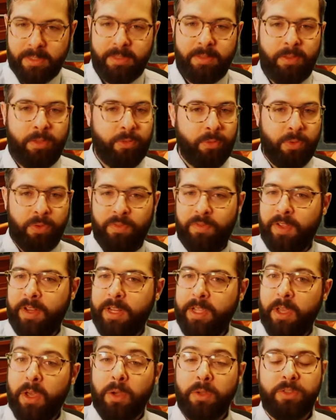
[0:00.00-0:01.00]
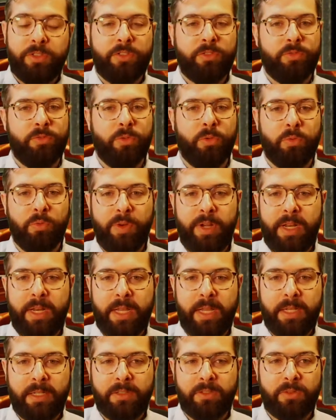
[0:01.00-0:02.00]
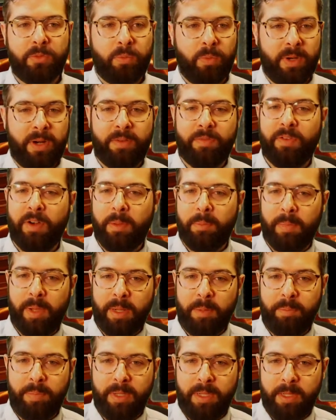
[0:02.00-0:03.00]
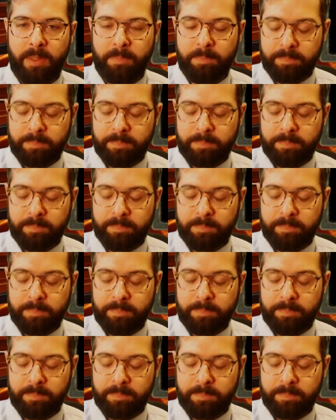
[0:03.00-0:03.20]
videos, through readings, whatever it might be.